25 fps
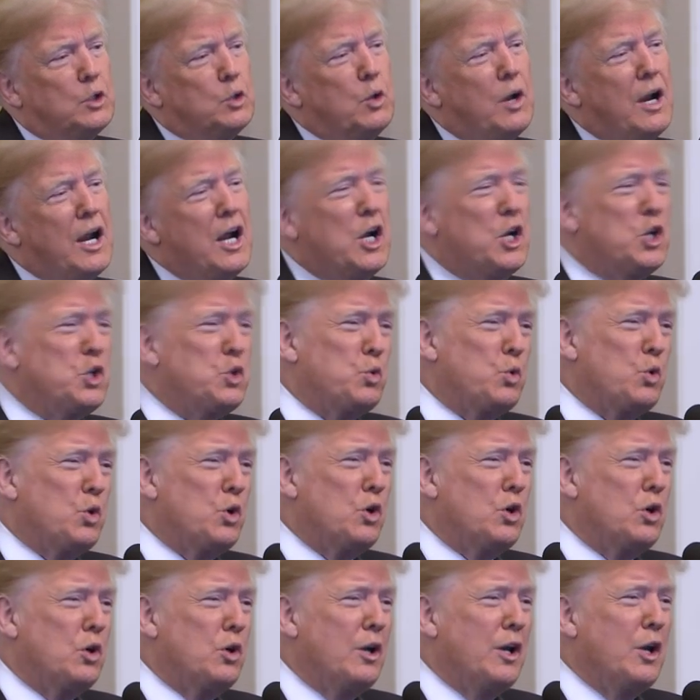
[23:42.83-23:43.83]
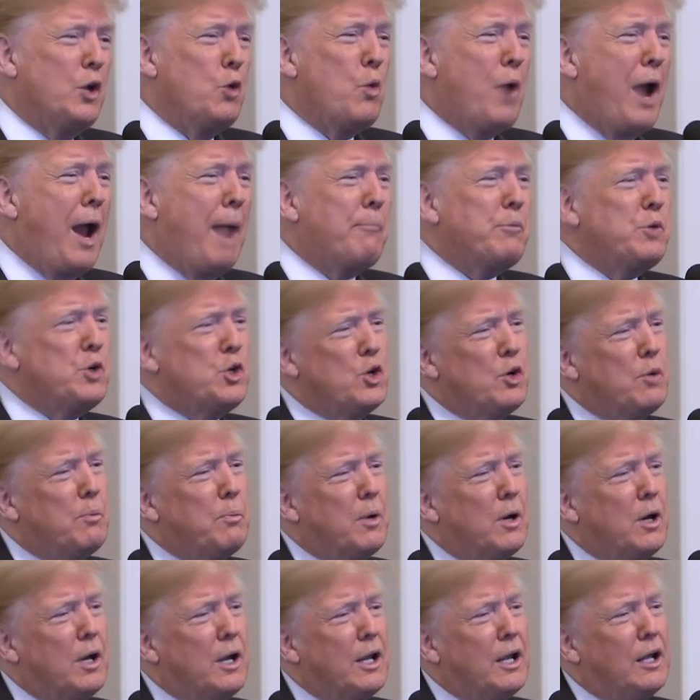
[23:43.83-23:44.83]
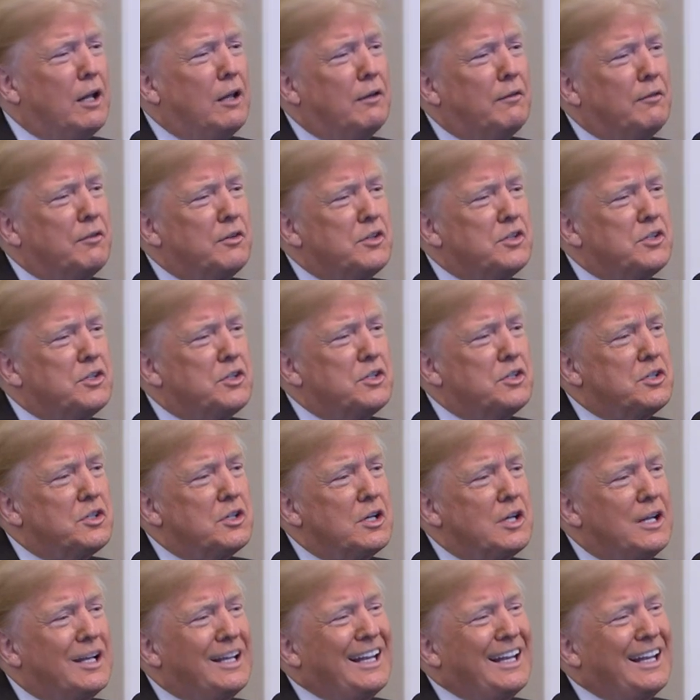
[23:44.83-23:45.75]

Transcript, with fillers: Crowds were enraptured by Elvis's